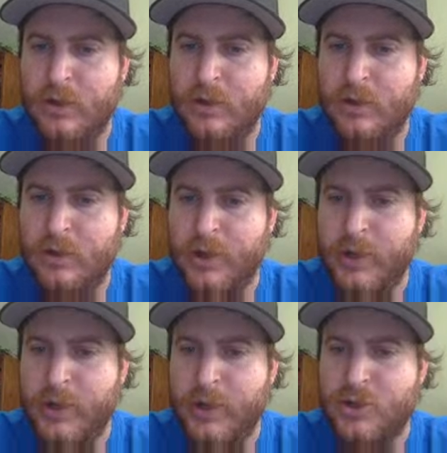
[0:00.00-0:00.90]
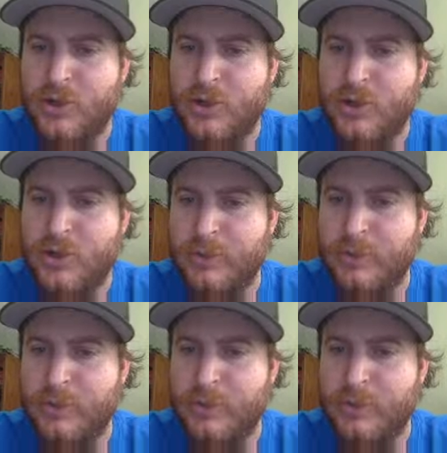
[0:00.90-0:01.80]
So we need to make sure we have those
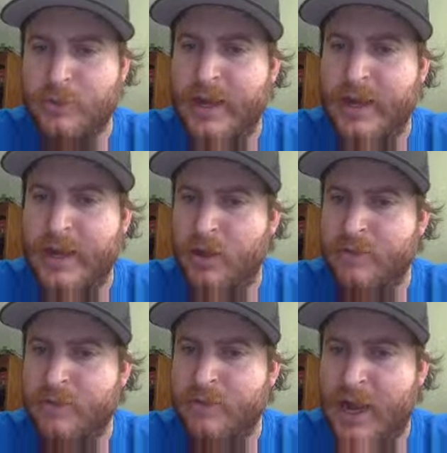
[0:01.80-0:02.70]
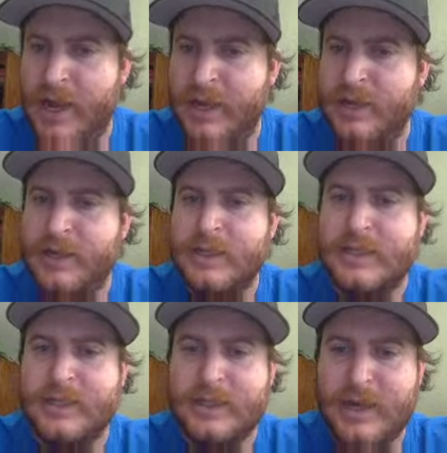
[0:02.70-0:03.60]
memorized. The integral of sine is
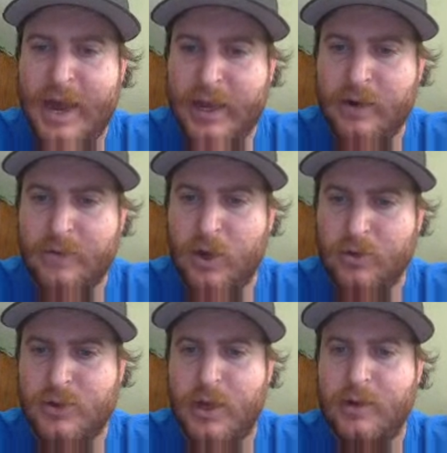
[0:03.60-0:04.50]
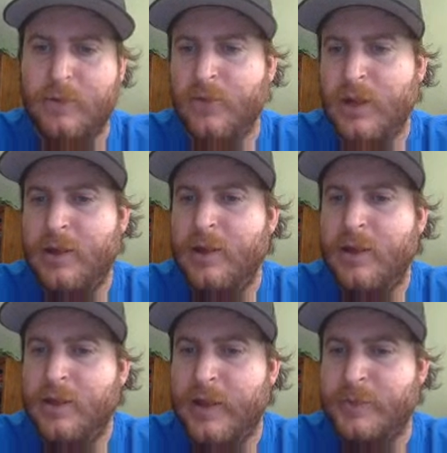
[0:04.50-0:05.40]
negative cosine.
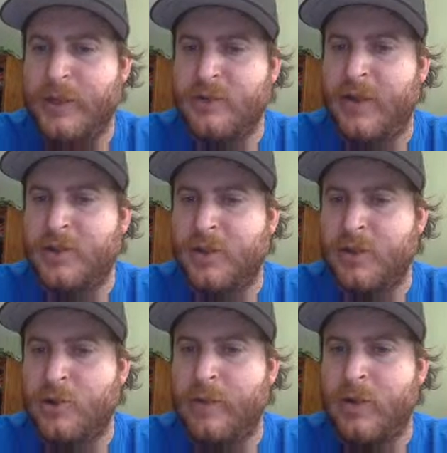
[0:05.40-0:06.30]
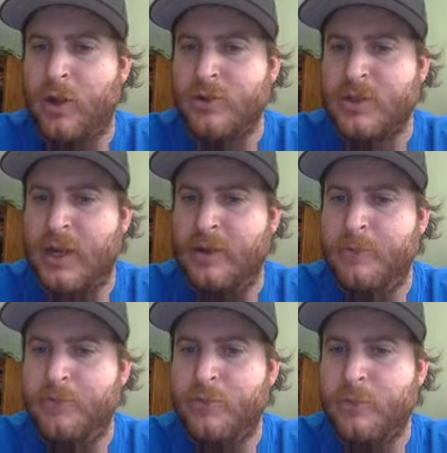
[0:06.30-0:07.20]
That's because if I took the derivative of cosine,
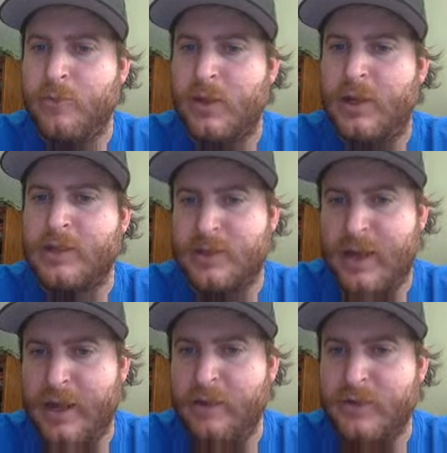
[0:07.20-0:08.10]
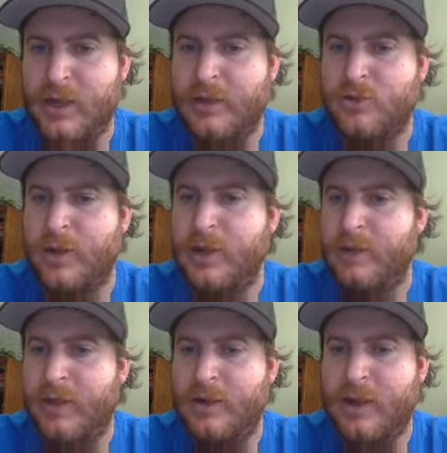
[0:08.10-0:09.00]
it's negative sine. So I need to
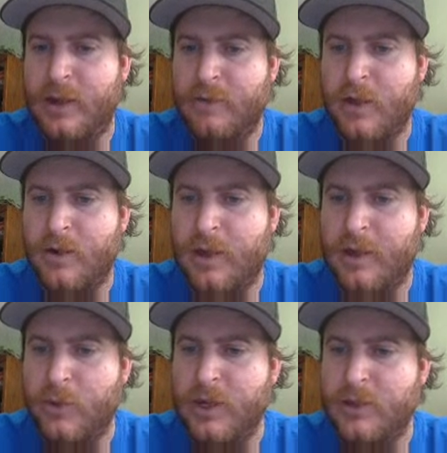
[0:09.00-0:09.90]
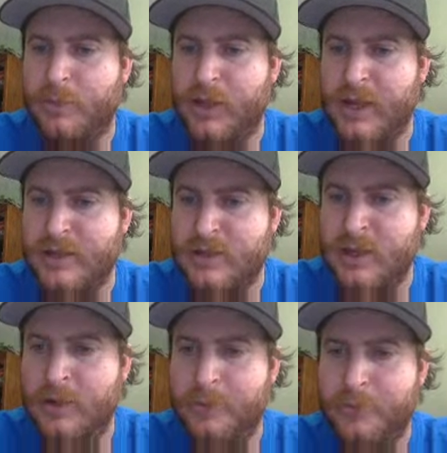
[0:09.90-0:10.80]
have that negative there. And then we need the plus c.